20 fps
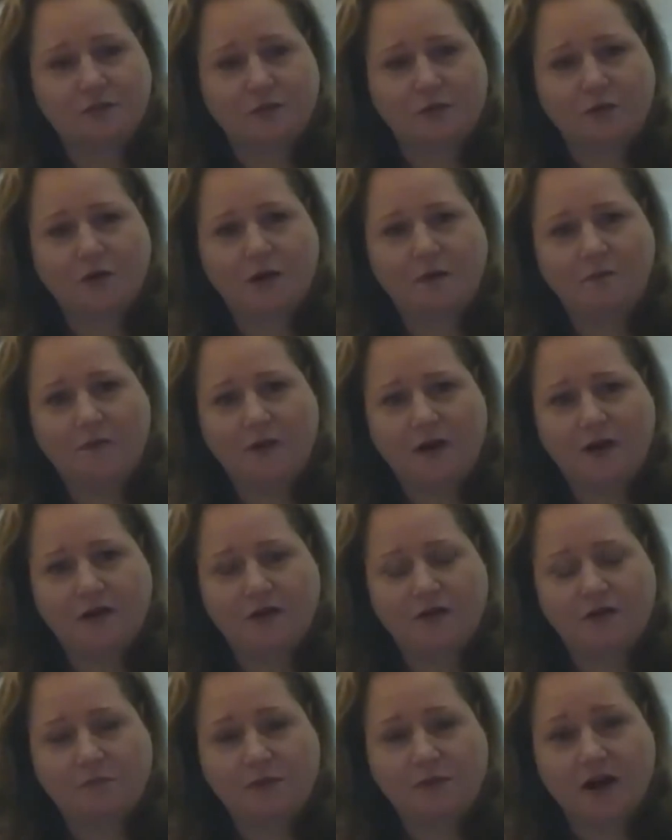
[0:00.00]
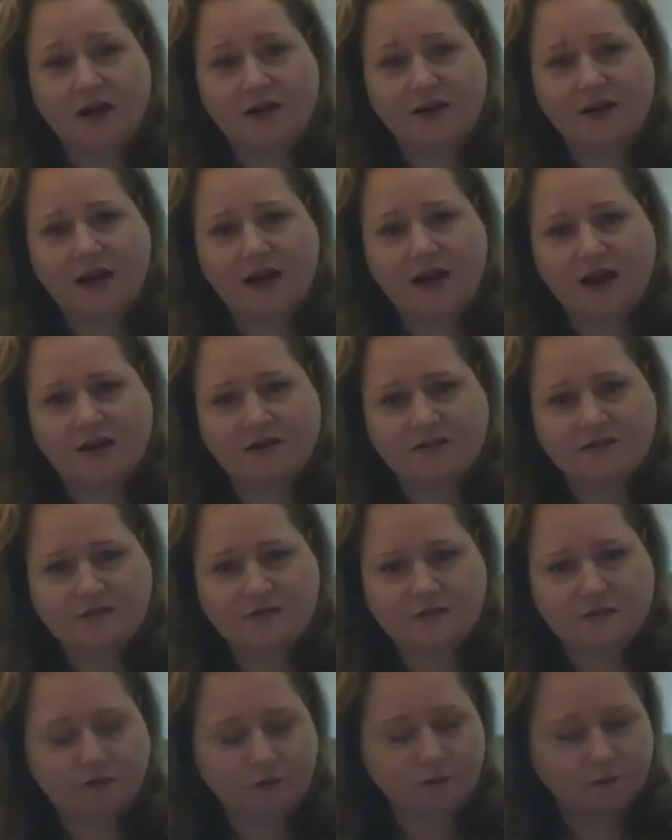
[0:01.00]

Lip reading: through another podcast.